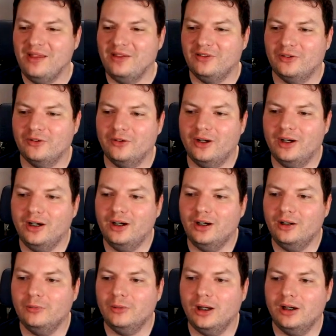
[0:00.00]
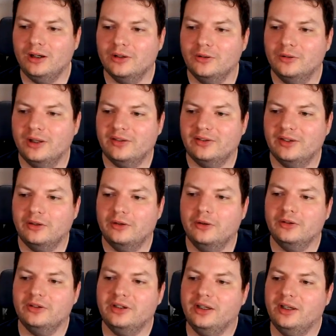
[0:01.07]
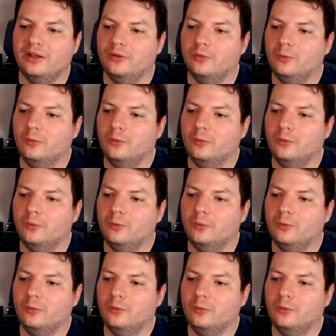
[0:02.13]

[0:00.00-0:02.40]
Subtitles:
So how are you executing